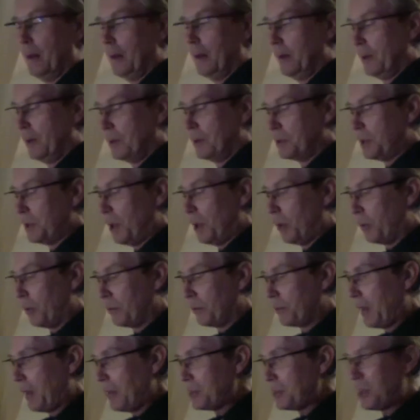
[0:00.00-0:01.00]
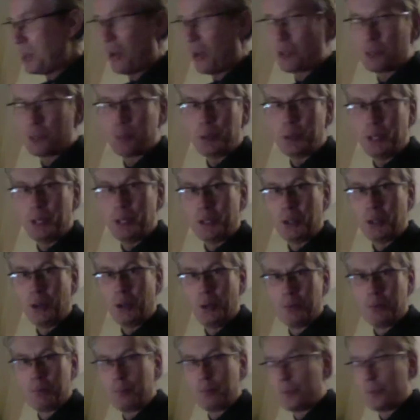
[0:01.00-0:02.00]
So that sounds pretty
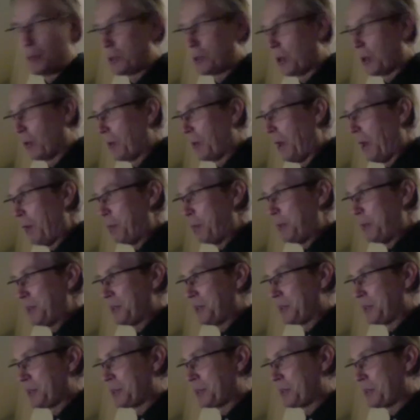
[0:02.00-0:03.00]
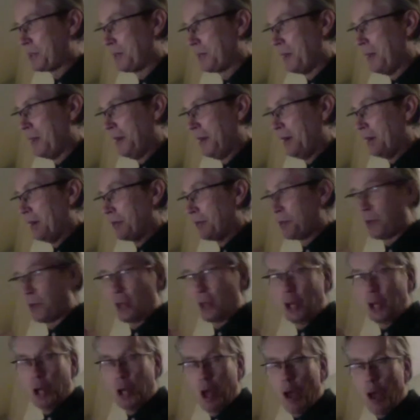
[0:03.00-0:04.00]
good. So that brings us to the
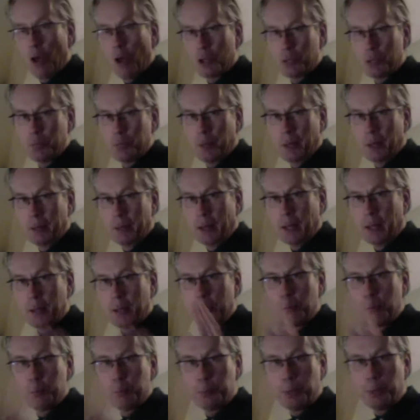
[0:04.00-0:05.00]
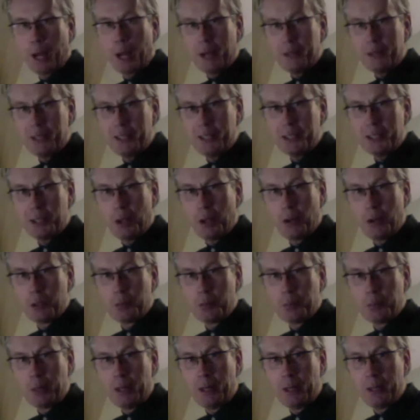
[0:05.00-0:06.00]
last bit. Now practice those
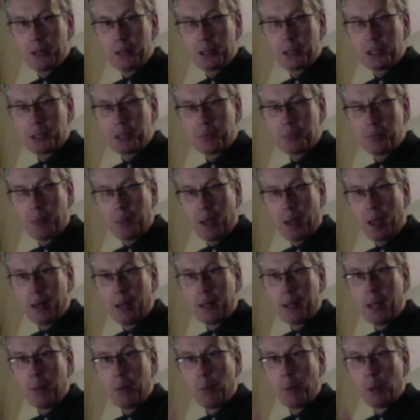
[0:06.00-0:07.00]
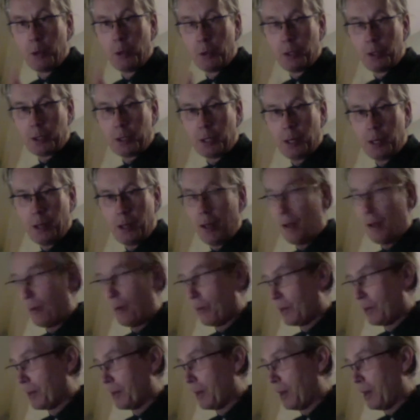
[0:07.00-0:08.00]
bits, and then we'll look at the
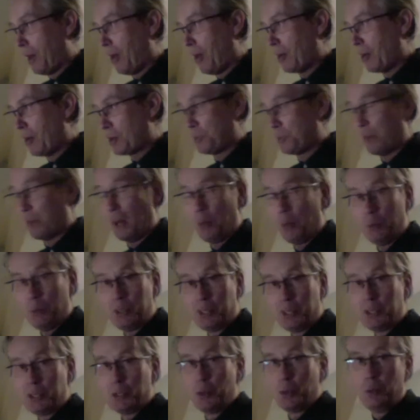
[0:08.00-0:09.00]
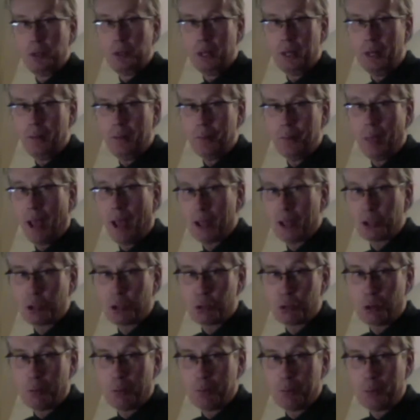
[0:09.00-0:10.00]
last bit, which is doing it as a
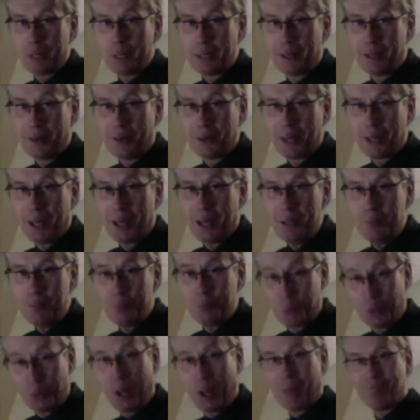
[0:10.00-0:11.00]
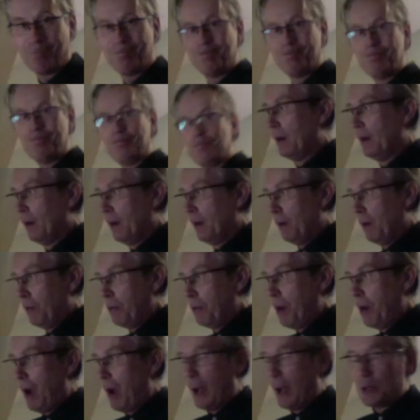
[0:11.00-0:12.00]
drum beat. Okay, do that.
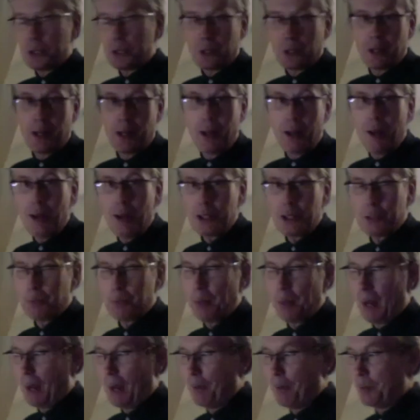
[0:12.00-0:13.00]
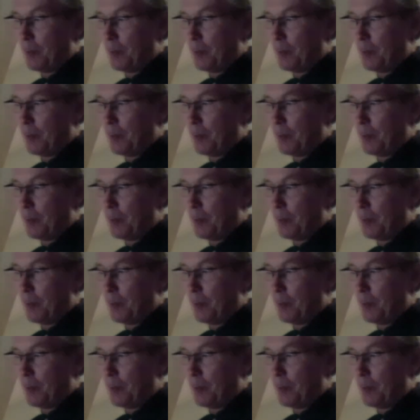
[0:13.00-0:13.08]
Right, so the last bit,